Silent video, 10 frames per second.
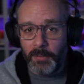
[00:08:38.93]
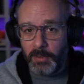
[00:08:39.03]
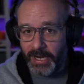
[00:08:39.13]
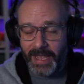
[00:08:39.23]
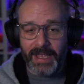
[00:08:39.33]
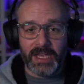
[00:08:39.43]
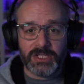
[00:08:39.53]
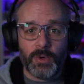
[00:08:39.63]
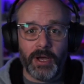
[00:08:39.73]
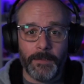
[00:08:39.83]
But hey,
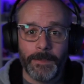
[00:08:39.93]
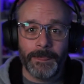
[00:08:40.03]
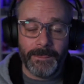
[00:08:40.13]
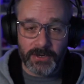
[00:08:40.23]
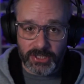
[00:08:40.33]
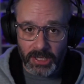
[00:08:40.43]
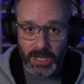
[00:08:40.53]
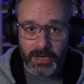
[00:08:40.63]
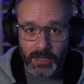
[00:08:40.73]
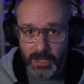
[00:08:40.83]
guess what? There's a
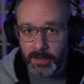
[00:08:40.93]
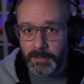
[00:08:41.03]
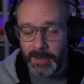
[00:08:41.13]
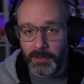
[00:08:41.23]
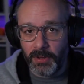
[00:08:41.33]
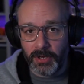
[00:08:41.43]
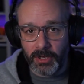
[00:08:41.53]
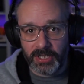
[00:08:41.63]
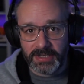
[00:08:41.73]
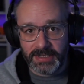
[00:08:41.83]
lot of other people that are
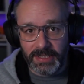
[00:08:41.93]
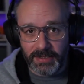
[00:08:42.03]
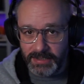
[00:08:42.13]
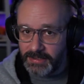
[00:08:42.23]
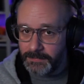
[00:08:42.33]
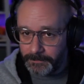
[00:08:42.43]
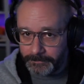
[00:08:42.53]
going to see this